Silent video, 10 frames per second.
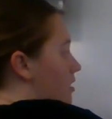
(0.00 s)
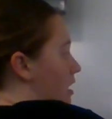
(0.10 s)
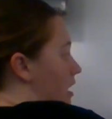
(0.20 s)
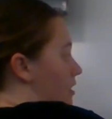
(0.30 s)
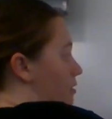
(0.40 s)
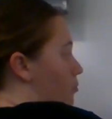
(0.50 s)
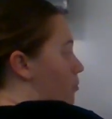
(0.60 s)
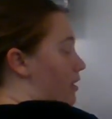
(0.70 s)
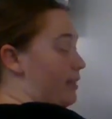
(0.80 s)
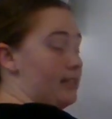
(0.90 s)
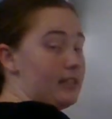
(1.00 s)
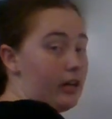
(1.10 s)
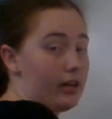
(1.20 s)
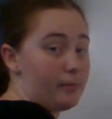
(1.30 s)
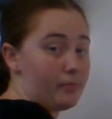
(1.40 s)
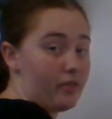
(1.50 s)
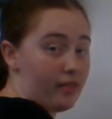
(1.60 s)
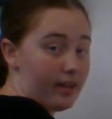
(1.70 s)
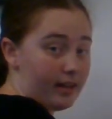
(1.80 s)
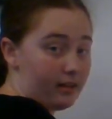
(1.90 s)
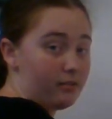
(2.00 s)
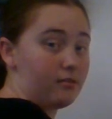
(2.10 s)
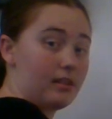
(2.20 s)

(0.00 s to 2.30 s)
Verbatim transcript: Uh, 1 gets carried up there